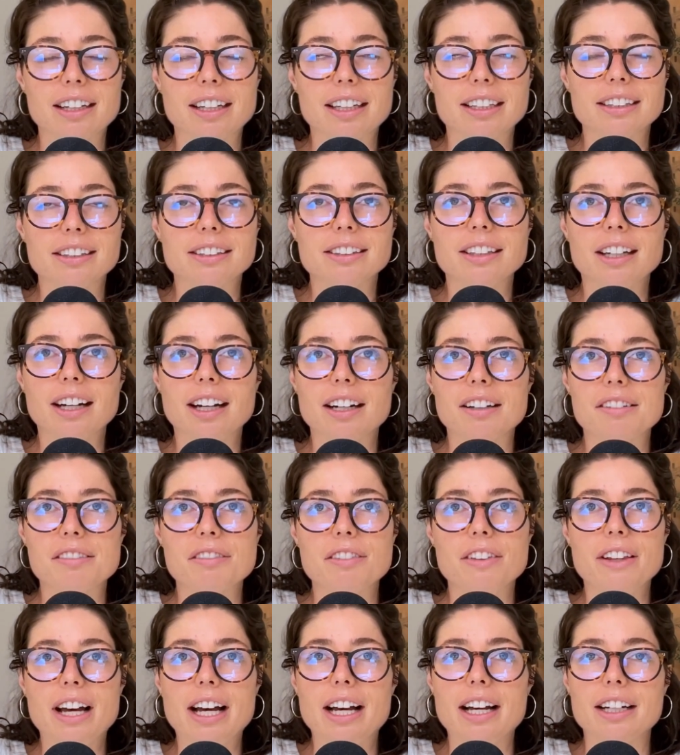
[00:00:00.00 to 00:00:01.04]
I
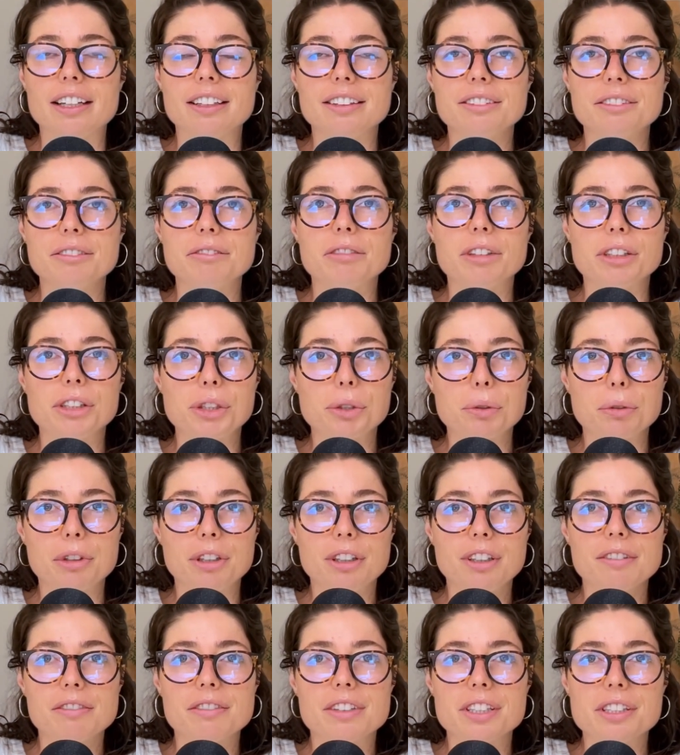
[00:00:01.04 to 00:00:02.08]
love that
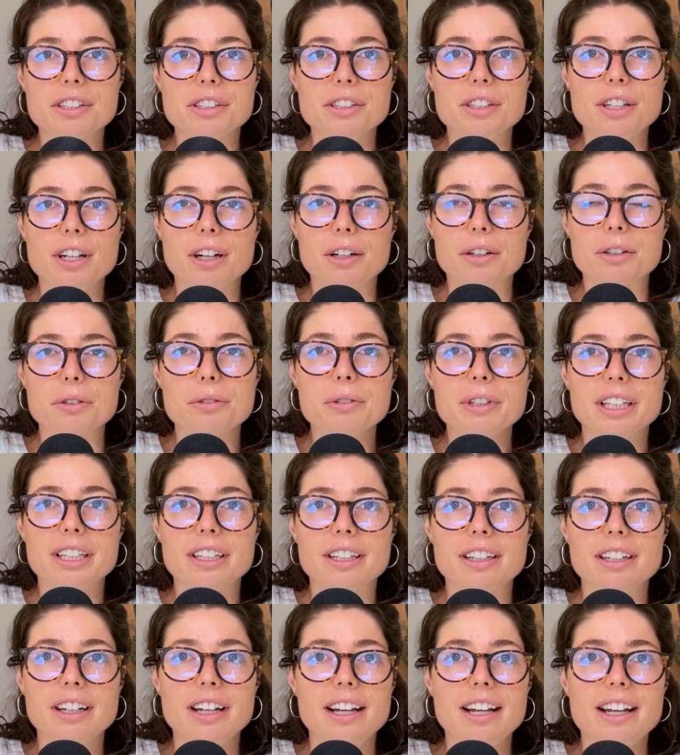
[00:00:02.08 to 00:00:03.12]
visual of the snow, and